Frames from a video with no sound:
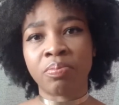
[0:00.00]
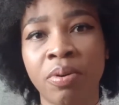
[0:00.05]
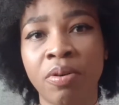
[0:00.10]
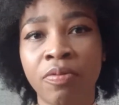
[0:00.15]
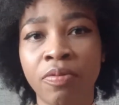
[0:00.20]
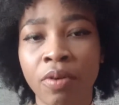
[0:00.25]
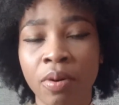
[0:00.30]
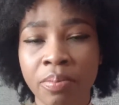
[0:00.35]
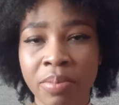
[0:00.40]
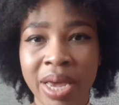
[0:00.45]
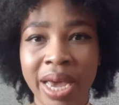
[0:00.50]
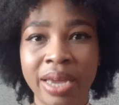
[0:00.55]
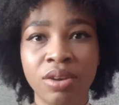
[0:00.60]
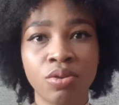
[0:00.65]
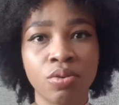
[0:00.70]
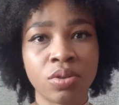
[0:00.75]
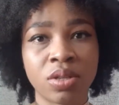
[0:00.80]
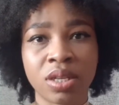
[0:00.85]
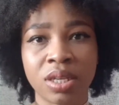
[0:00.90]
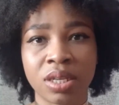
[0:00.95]
But for me, I
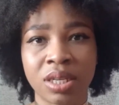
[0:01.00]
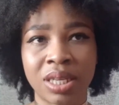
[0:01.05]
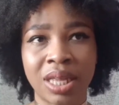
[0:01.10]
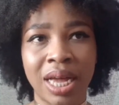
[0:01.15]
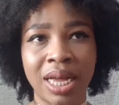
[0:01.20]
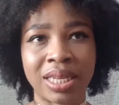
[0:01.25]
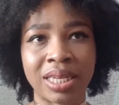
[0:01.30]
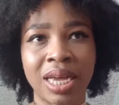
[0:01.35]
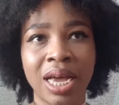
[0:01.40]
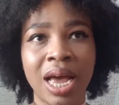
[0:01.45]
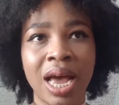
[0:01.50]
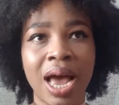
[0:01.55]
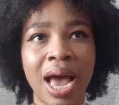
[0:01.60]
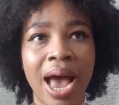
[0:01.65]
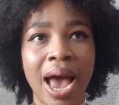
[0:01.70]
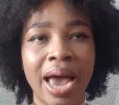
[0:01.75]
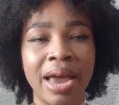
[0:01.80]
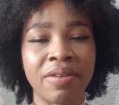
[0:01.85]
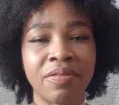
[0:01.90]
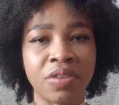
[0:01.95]
noticed that
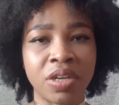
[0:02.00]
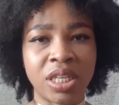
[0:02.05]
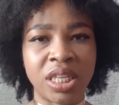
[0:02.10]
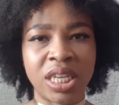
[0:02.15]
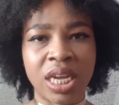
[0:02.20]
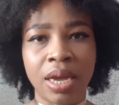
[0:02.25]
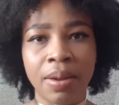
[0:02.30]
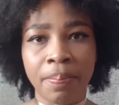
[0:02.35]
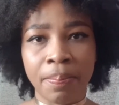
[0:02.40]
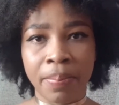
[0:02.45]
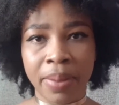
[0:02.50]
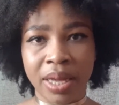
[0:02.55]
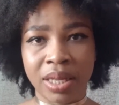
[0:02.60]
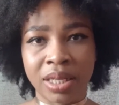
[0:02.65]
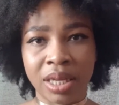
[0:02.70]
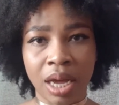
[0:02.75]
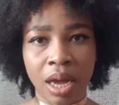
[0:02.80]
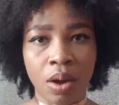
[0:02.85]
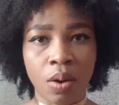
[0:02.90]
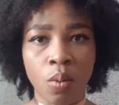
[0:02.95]
I retain
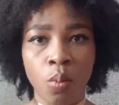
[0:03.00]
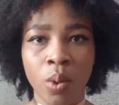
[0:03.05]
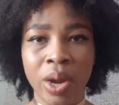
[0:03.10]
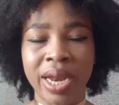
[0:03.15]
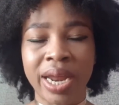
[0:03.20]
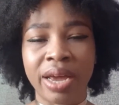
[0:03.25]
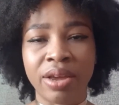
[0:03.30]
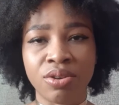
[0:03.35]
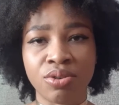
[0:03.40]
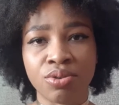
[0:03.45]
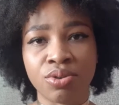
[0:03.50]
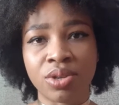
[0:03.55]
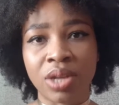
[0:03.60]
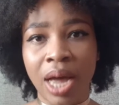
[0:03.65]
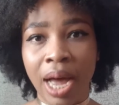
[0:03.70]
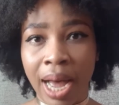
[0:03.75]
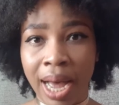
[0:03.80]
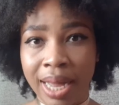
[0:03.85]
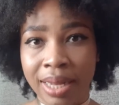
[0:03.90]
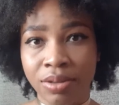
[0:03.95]
better when I use
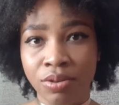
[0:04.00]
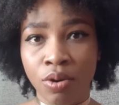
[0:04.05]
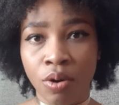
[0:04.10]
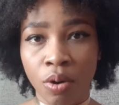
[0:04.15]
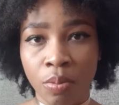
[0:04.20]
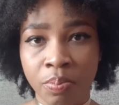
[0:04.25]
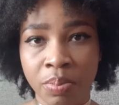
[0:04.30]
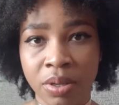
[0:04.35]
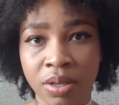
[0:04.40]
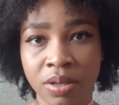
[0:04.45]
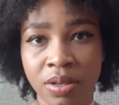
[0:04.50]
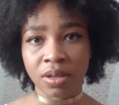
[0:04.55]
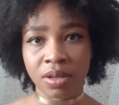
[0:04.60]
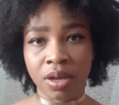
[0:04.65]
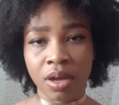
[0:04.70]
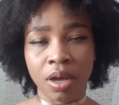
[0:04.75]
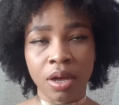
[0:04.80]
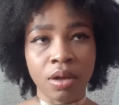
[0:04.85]
hard copies.